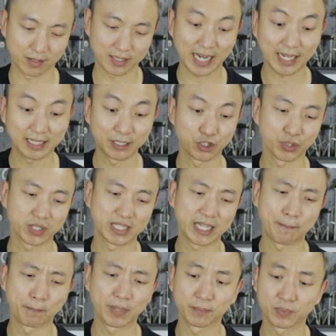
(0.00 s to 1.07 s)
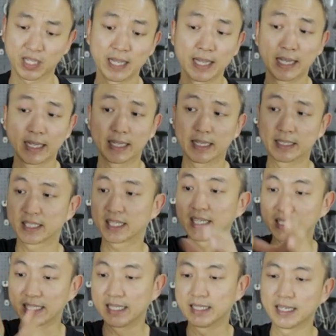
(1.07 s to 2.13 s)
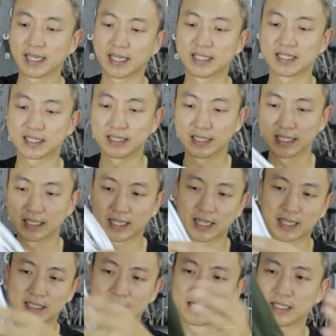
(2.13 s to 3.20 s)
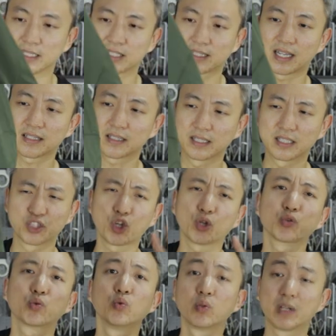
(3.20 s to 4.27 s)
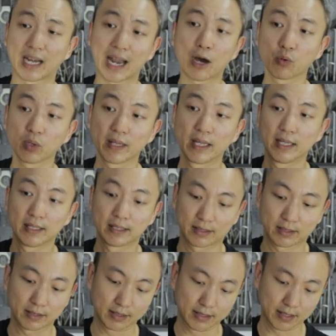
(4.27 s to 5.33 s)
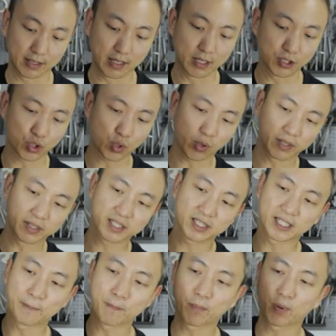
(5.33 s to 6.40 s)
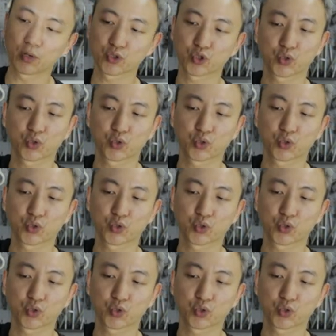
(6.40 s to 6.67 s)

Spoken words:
cycling jersey and bibs. It's clean, it's neat, it's not too loud. It's got a simple